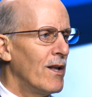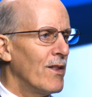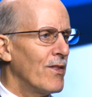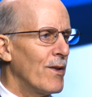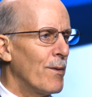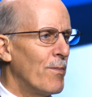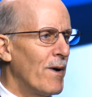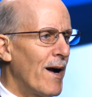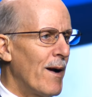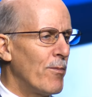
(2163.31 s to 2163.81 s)
The
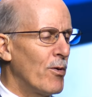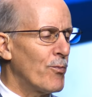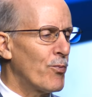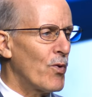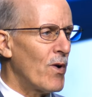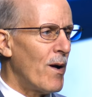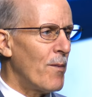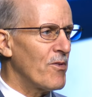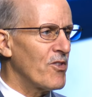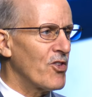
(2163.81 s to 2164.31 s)
Bible
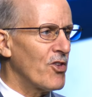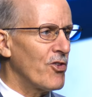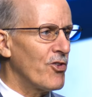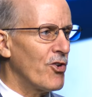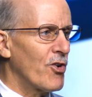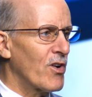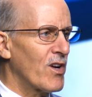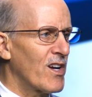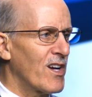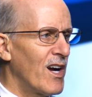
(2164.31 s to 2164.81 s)
promises
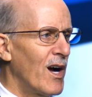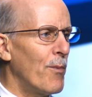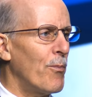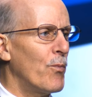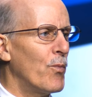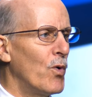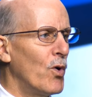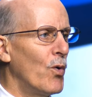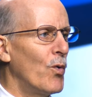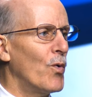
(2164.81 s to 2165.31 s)
your
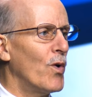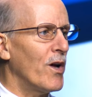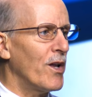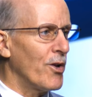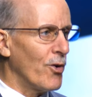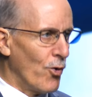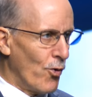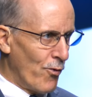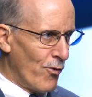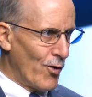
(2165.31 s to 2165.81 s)
cup will run
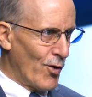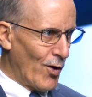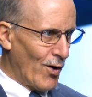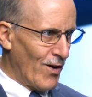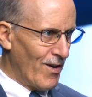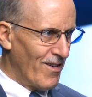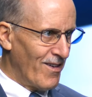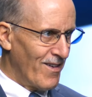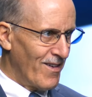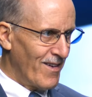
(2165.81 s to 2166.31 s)
over.
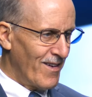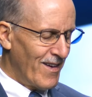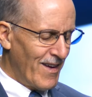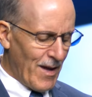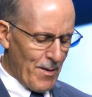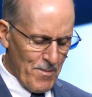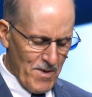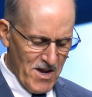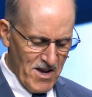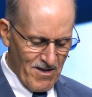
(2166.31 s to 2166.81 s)

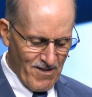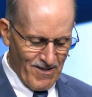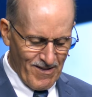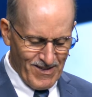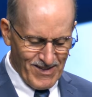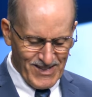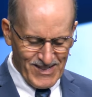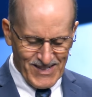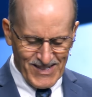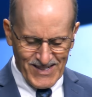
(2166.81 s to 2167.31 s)
Amen.
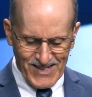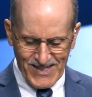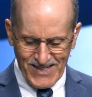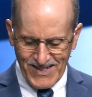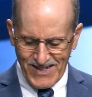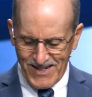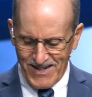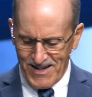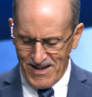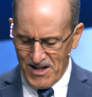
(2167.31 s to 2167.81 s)

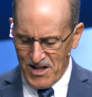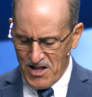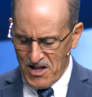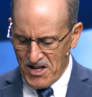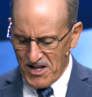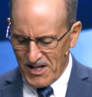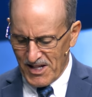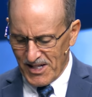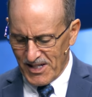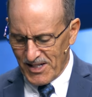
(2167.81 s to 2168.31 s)

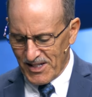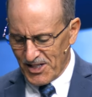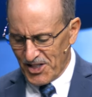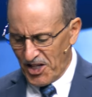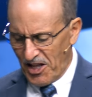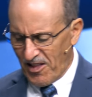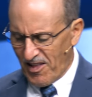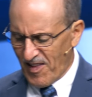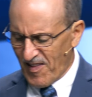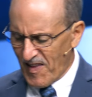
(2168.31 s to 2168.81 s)

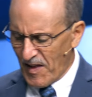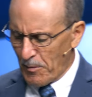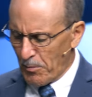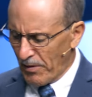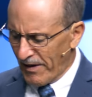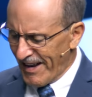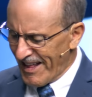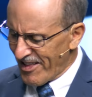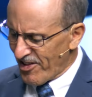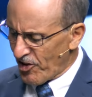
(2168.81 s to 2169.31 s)
Jesus said,
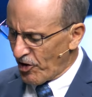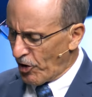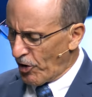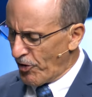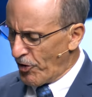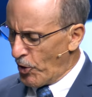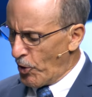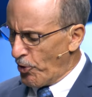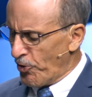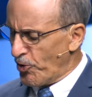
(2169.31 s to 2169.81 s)
Blessed are
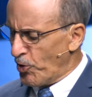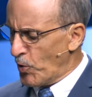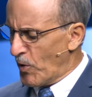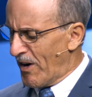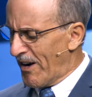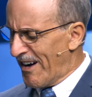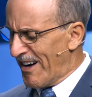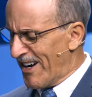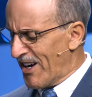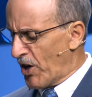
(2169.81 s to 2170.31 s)
those who
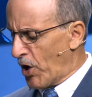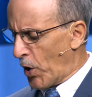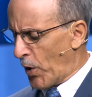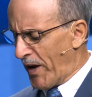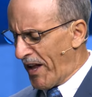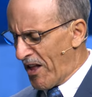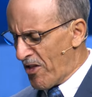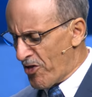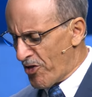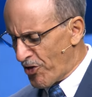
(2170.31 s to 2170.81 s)
hunger
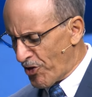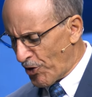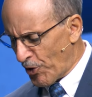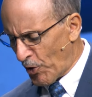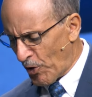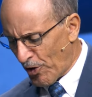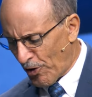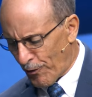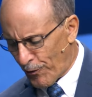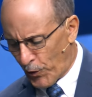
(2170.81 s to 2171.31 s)
and
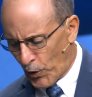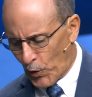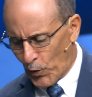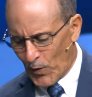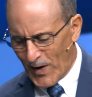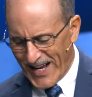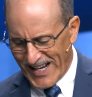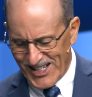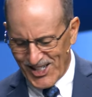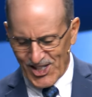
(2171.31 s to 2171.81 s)
thirst for
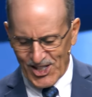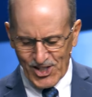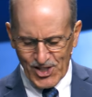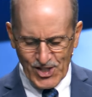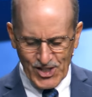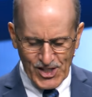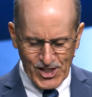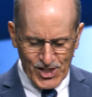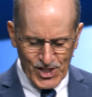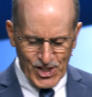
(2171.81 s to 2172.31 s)

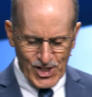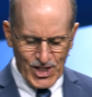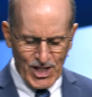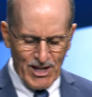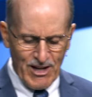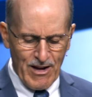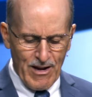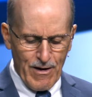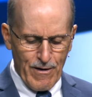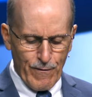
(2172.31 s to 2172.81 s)
righteousness,
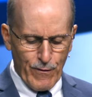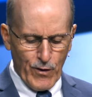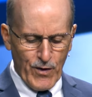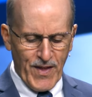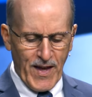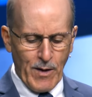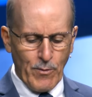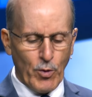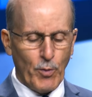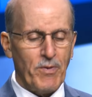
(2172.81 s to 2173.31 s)
for
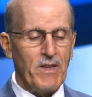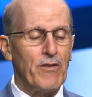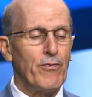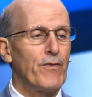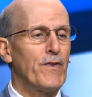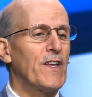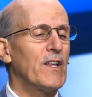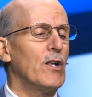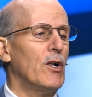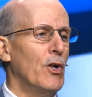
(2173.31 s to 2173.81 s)
they will be
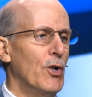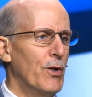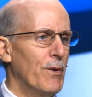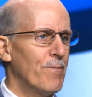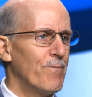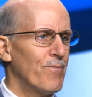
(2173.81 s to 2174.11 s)
filled.